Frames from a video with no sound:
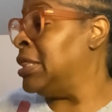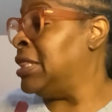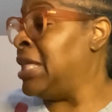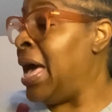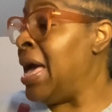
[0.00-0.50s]

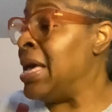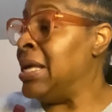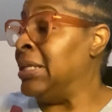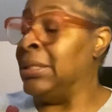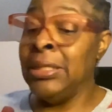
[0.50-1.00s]
that
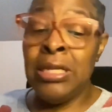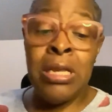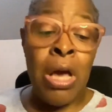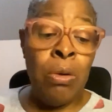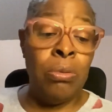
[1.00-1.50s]

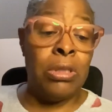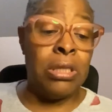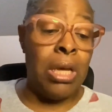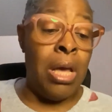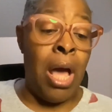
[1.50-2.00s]

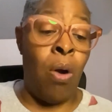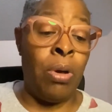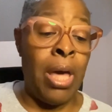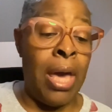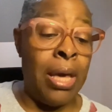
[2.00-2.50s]
note,
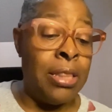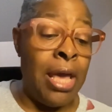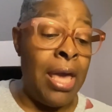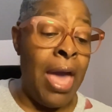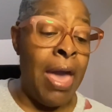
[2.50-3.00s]
okay,
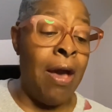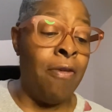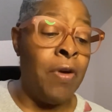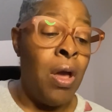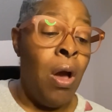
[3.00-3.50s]
they
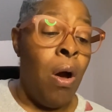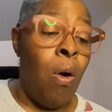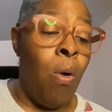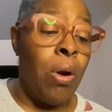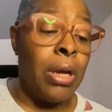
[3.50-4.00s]
have
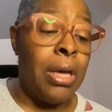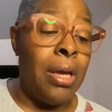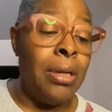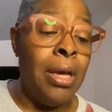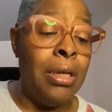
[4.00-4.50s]

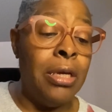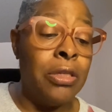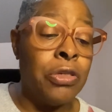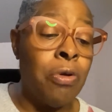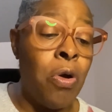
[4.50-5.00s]
orchid,
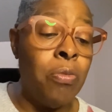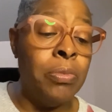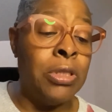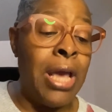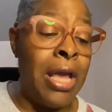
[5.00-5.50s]
heliotrope,
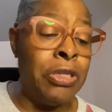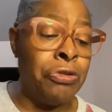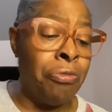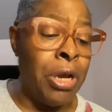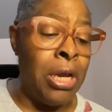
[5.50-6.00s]

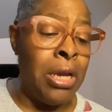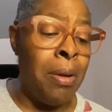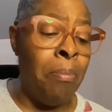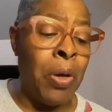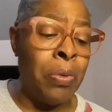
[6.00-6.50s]

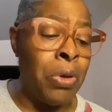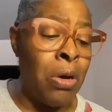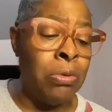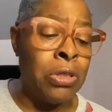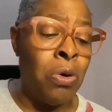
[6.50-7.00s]
tangerine, middle
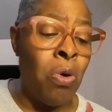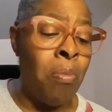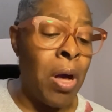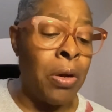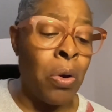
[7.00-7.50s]
notes,
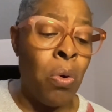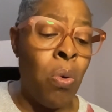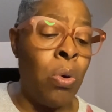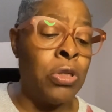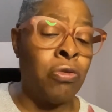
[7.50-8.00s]
gourmand
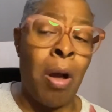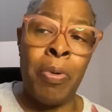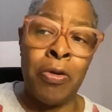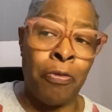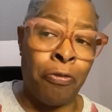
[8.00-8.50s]
accord,
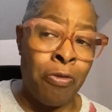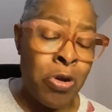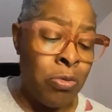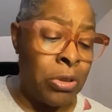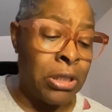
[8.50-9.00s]
tropical
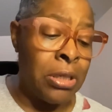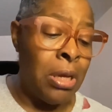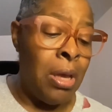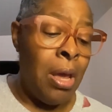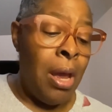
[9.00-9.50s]
fruit.
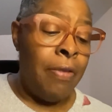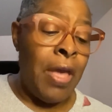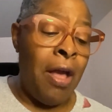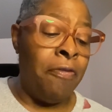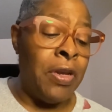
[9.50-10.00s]

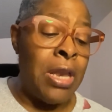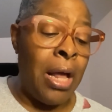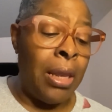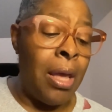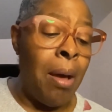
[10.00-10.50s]
They have
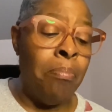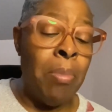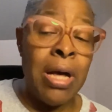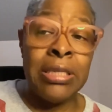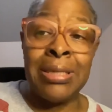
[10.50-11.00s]
vanilla,
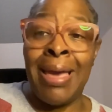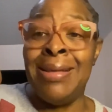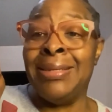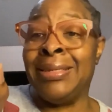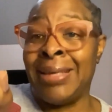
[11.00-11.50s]
musk,
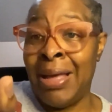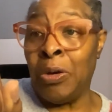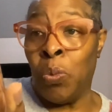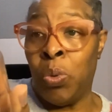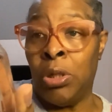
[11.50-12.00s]
and
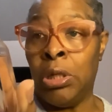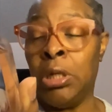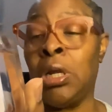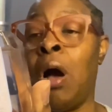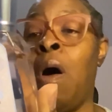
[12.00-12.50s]

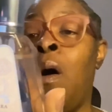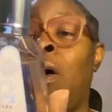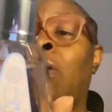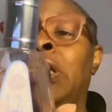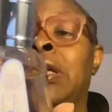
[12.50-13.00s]
sandalwood,
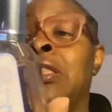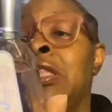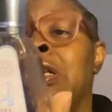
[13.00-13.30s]
all in